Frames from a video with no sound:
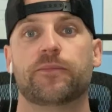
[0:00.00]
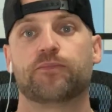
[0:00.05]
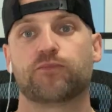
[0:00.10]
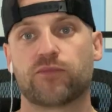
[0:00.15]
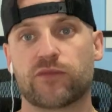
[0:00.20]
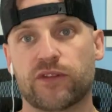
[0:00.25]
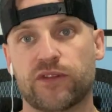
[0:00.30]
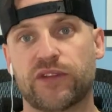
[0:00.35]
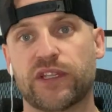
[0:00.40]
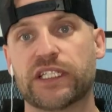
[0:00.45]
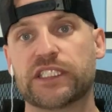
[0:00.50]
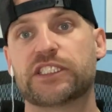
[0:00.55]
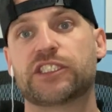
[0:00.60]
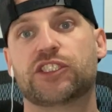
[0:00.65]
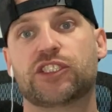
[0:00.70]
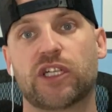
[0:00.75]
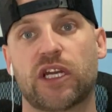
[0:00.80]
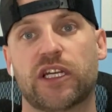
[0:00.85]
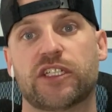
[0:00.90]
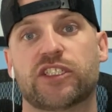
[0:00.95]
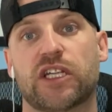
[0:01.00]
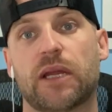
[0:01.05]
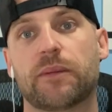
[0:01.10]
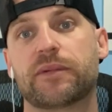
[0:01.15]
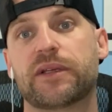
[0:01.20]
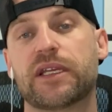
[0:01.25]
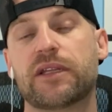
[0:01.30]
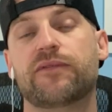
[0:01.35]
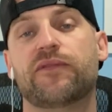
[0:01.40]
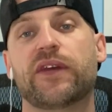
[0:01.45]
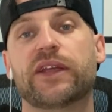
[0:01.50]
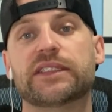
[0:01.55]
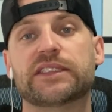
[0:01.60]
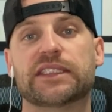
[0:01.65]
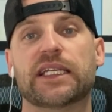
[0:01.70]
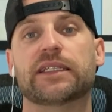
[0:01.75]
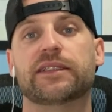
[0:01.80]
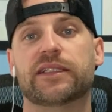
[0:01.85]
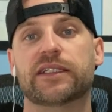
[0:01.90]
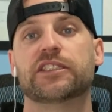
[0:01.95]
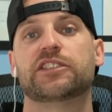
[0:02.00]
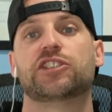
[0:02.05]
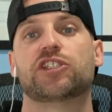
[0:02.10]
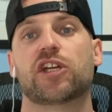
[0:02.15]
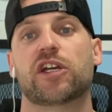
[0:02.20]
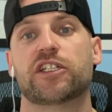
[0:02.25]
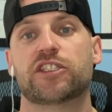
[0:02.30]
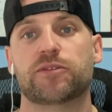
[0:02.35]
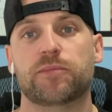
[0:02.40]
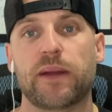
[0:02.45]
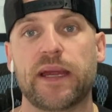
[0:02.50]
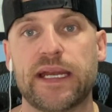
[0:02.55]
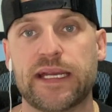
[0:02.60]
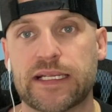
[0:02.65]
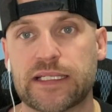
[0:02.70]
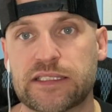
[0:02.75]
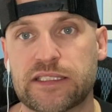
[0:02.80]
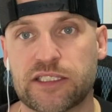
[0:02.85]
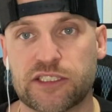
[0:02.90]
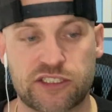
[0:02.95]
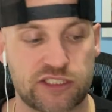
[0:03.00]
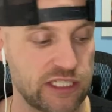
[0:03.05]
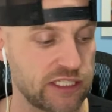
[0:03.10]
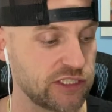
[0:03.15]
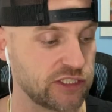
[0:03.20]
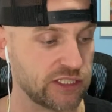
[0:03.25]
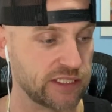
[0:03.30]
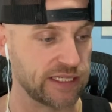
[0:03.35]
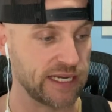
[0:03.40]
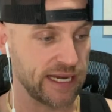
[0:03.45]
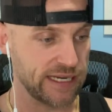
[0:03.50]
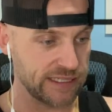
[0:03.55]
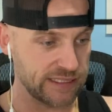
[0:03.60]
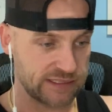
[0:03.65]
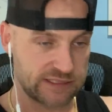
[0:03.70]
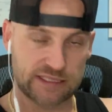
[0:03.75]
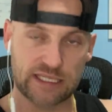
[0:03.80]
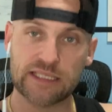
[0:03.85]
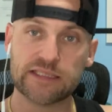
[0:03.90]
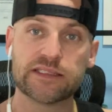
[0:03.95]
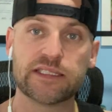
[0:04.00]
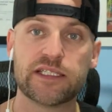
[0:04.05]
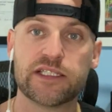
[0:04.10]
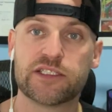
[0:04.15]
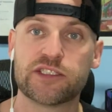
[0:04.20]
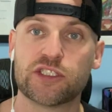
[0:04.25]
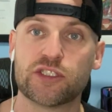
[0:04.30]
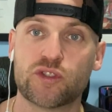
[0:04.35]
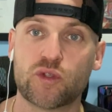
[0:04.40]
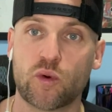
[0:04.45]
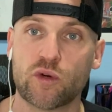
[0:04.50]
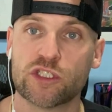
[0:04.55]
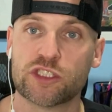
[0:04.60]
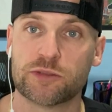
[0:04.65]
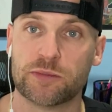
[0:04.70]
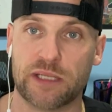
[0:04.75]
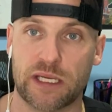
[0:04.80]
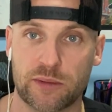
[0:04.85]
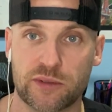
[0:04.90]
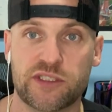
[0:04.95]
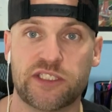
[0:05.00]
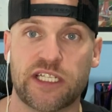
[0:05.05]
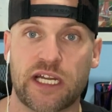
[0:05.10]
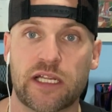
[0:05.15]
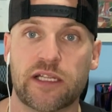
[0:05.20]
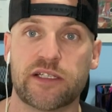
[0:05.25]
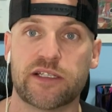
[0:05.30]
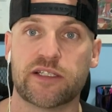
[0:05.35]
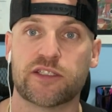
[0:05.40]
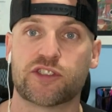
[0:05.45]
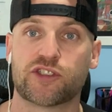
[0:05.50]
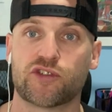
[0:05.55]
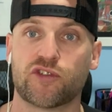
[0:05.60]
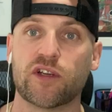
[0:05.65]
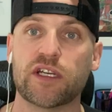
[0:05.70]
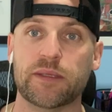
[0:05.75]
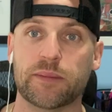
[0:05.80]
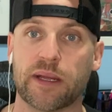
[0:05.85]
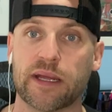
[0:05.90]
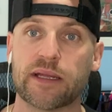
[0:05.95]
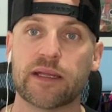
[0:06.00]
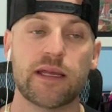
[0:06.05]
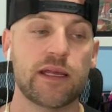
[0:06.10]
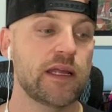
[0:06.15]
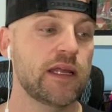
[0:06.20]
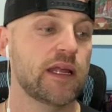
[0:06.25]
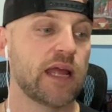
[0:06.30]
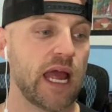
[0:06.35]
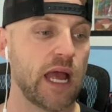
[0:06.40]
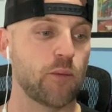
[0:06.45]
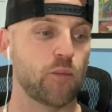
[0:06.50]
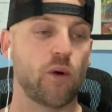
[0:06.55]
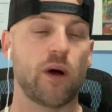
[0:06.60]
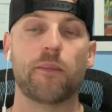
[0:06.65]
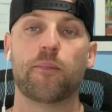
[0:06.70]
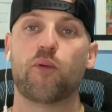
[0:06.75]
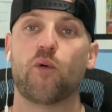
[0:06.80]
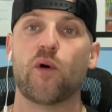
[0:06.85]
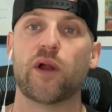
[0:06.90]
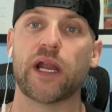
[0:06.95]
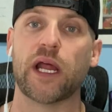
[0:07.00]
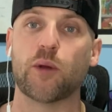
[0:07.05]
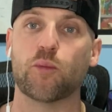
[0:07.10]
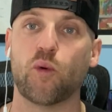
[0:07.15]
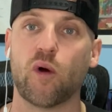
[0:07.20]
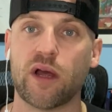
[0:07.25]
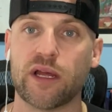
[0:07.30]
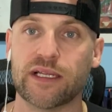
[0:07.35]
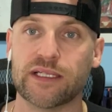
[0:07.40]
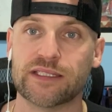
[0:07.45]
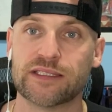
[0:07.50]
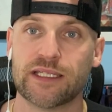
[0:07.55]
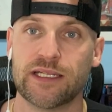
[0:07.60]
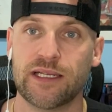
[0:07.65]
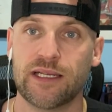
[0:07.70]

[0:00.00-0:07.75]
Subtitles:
This judge, I'm convinced that this judge made his decision, and it says in his endorsement, I was yelling and screaming. At one point I was.